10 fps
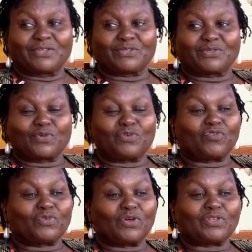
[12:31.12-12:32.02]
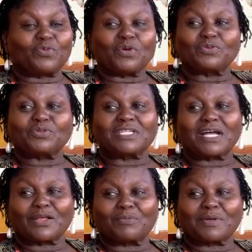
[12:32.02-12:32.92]
So if you don't want to see
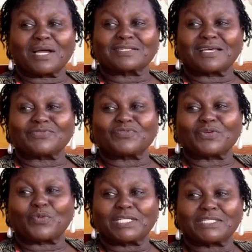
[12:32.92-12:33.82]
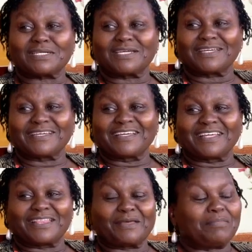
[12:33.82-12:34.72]
chiropractors frequently,
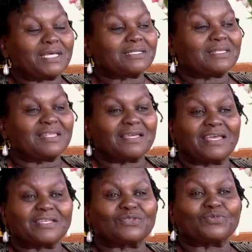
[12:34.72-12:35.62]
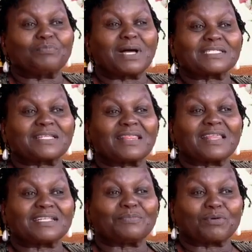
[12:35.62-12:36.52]
the best thing is to master
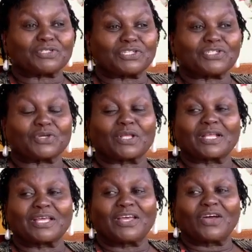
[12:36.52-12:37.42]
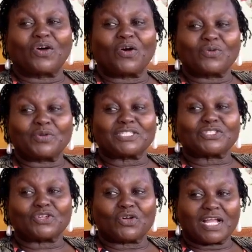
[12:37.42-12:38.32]
that position. Always
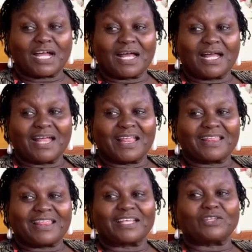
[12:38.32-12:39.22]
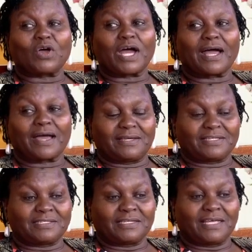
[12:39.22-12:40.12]
taller than your
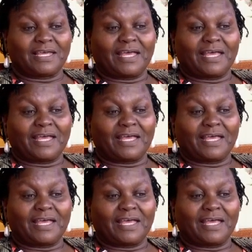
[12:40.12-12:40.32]
height.